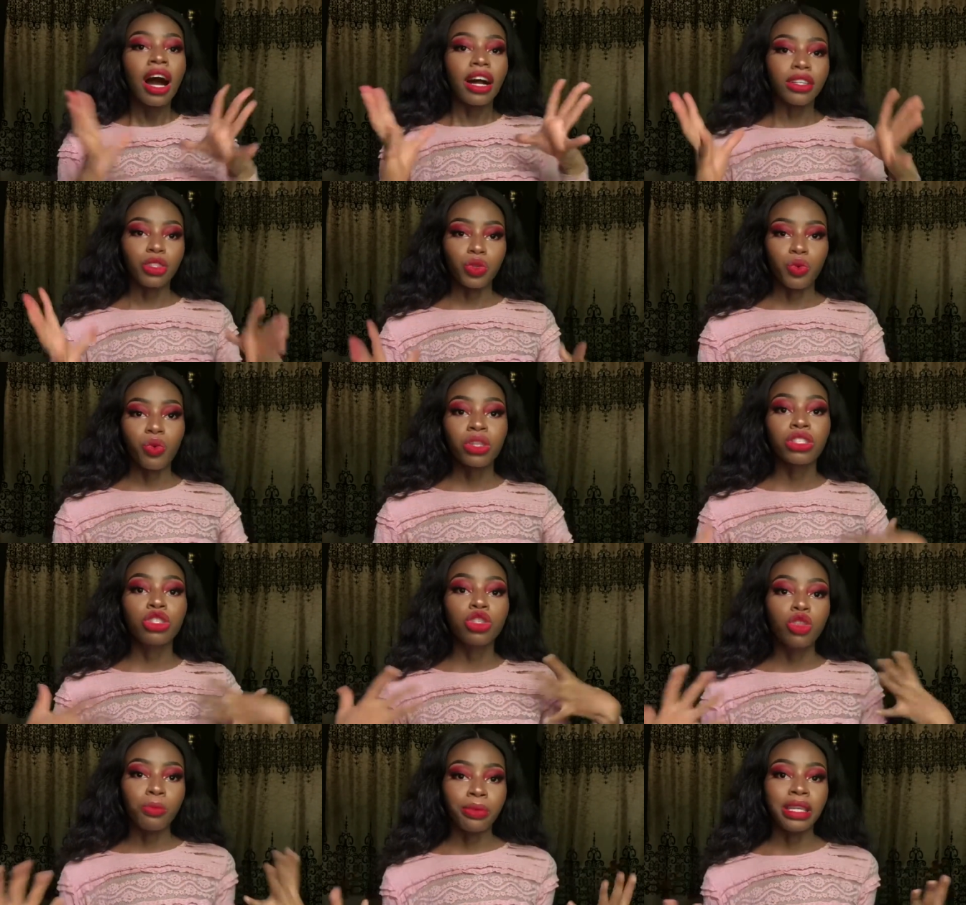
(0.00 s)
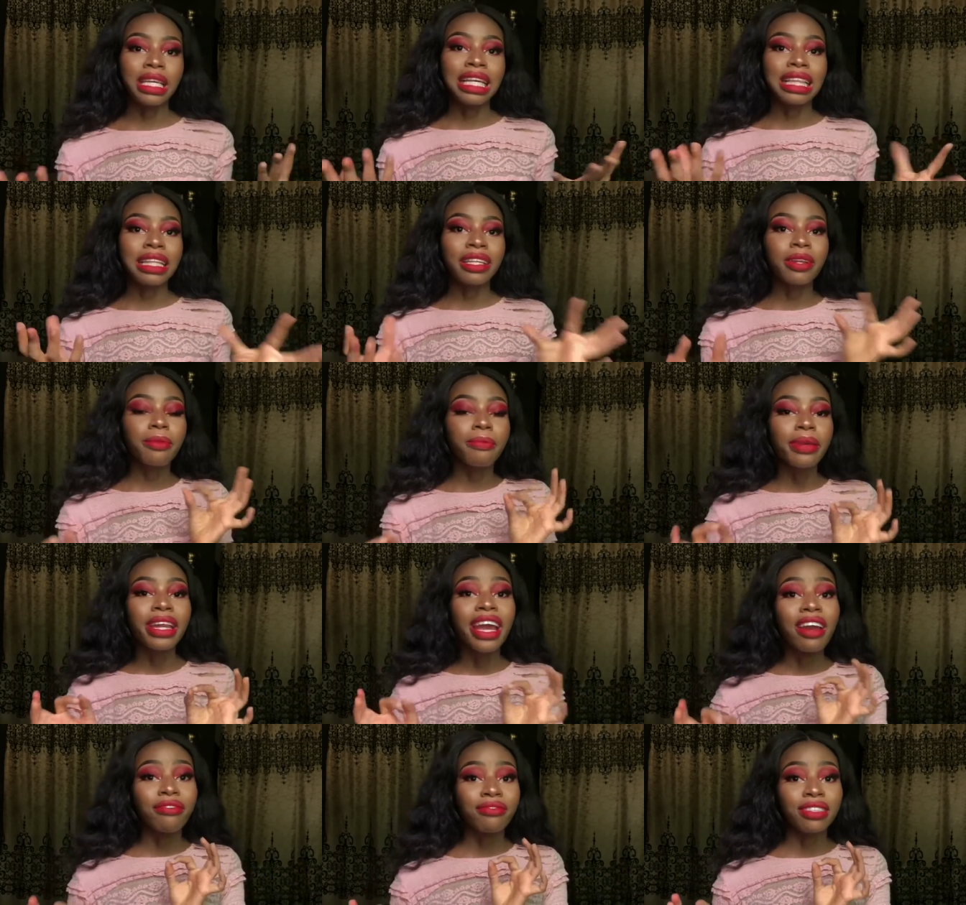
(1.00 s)
and you want it to be a little
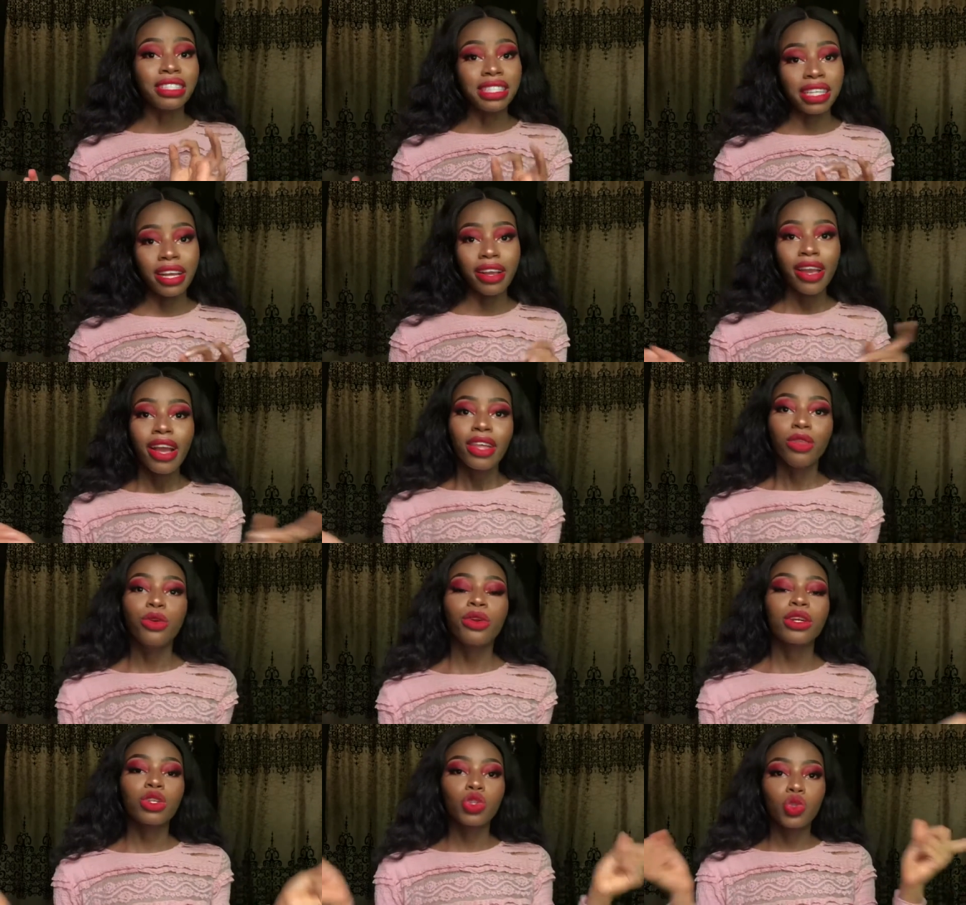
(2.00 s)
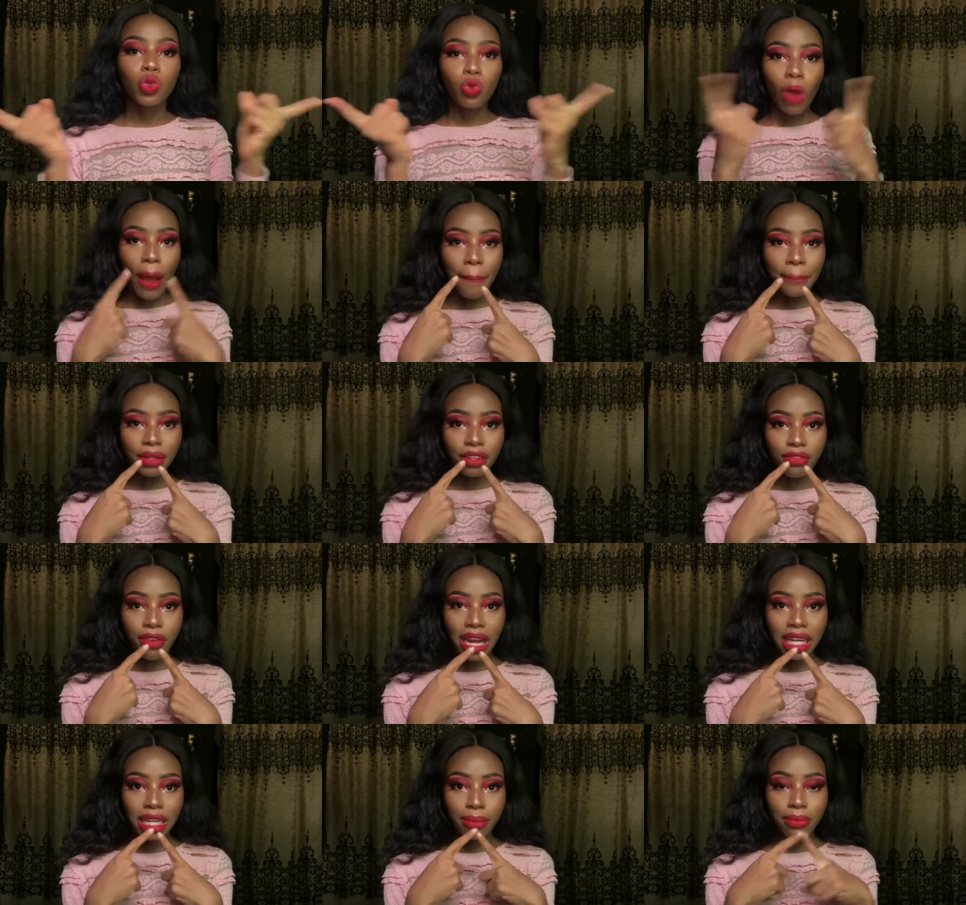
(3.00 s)
bit everyday, you can swap the
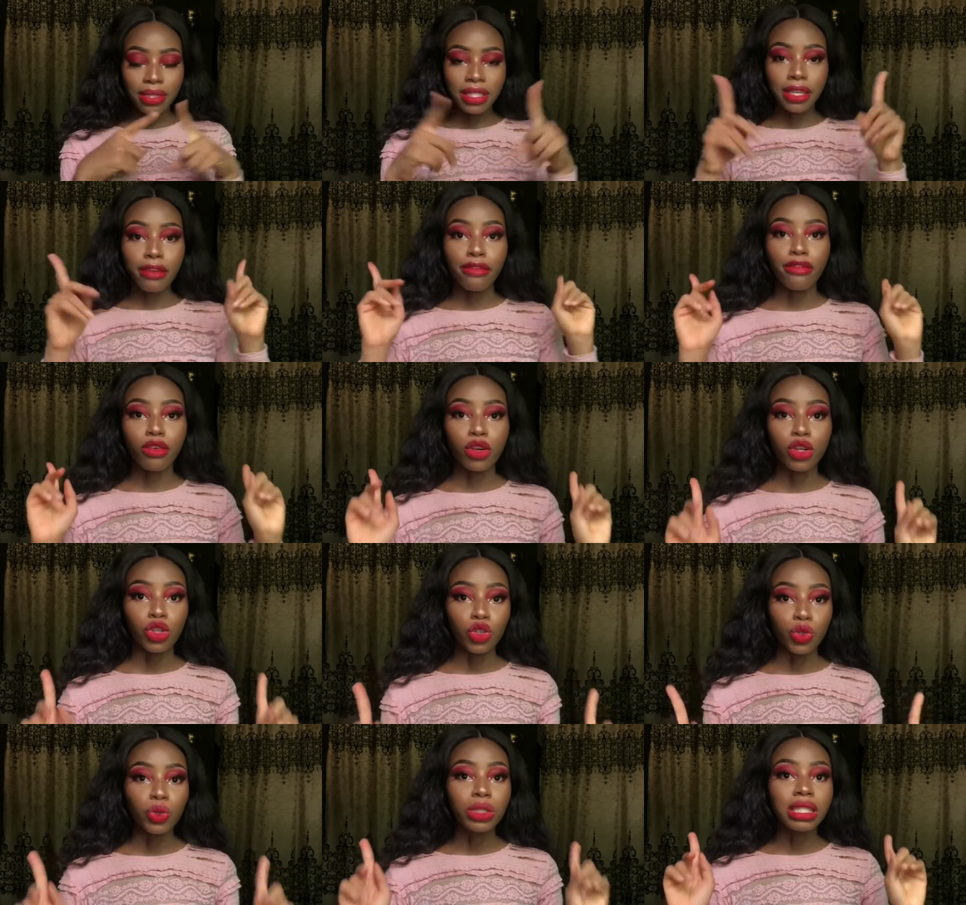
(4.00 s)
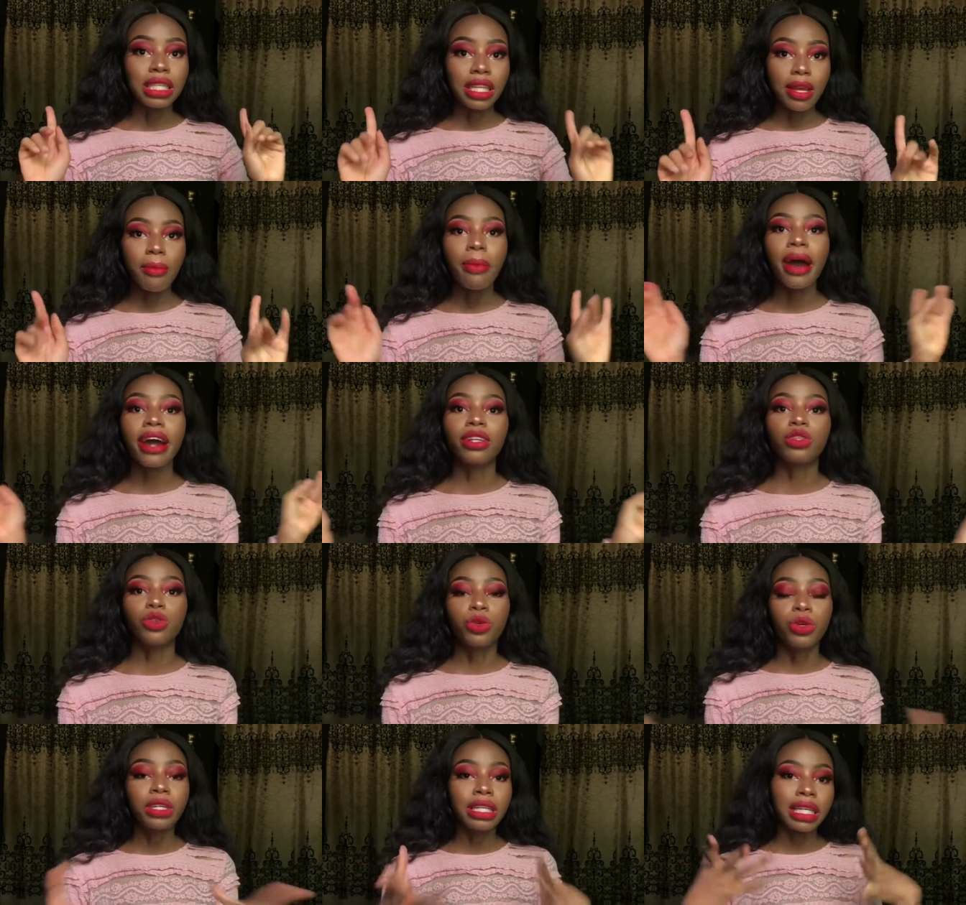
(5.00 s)
red lipstick for a nude lip and you're
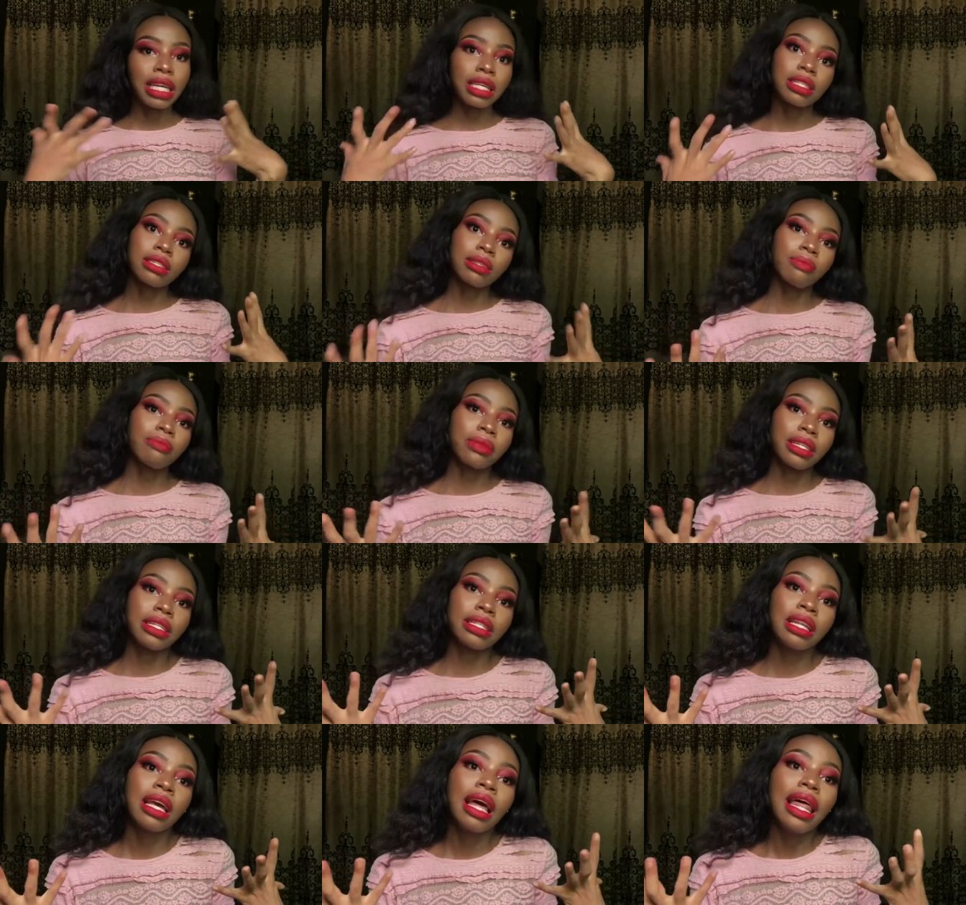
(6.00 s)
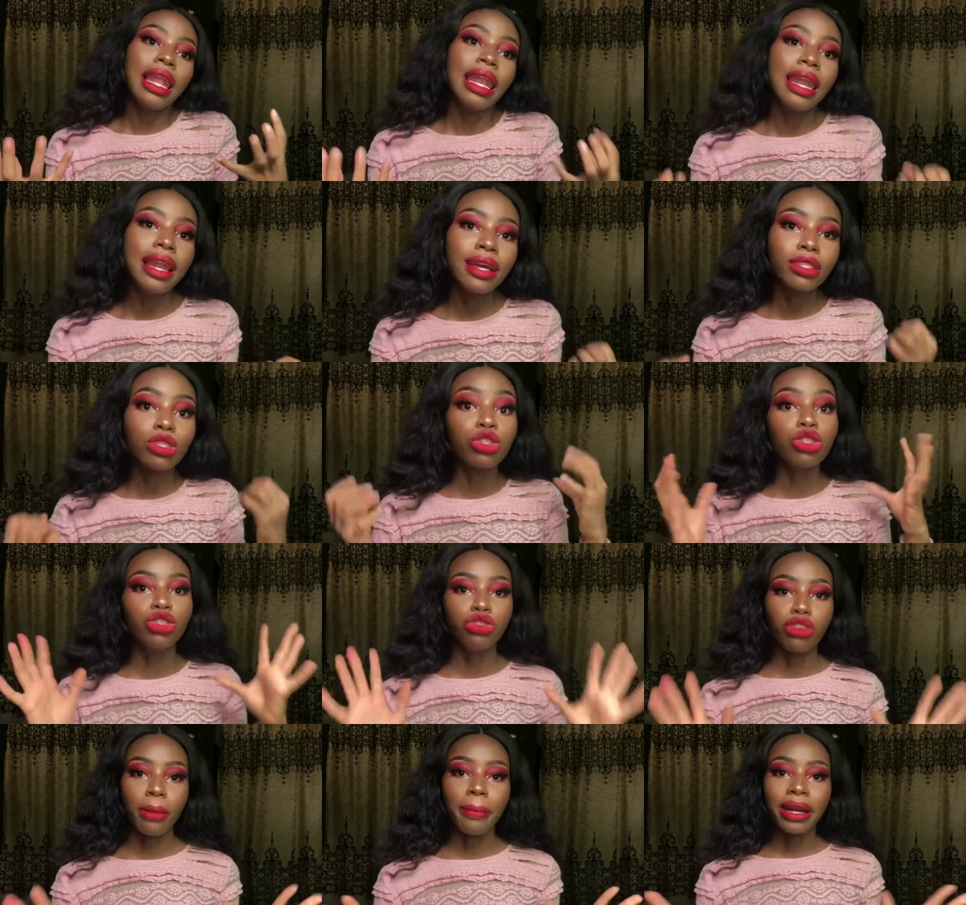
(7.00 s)
gonna get something less
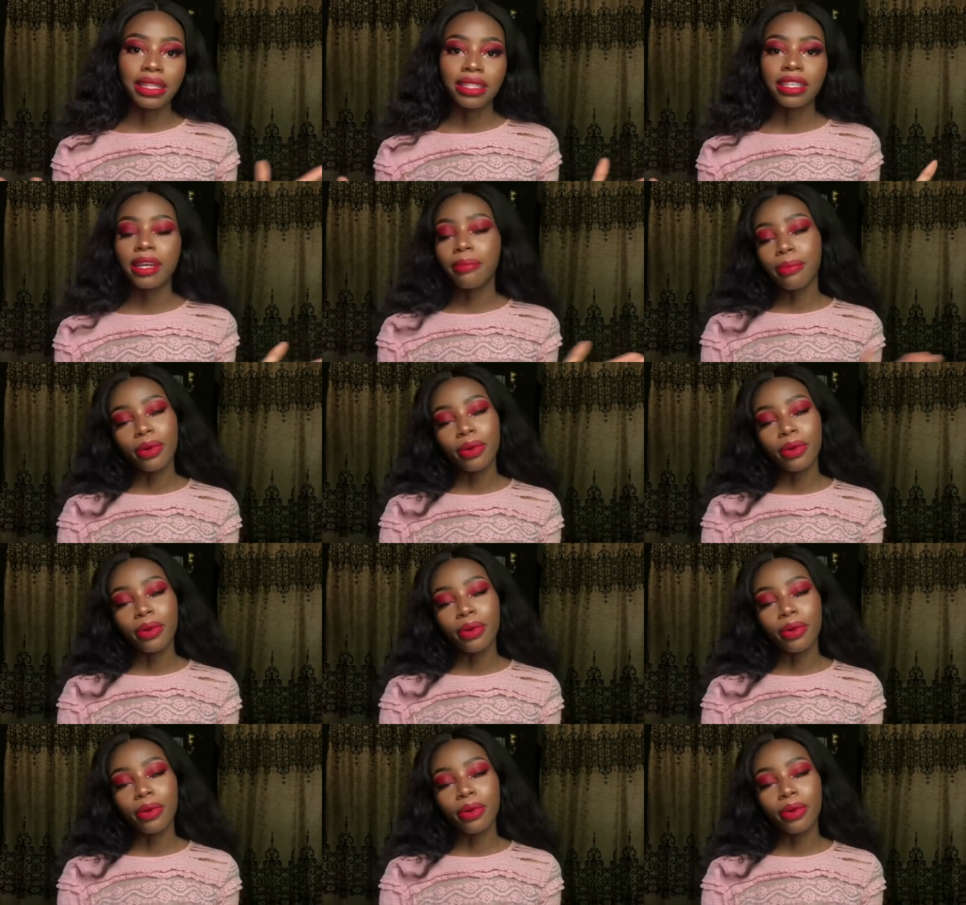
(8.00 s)
dramatic.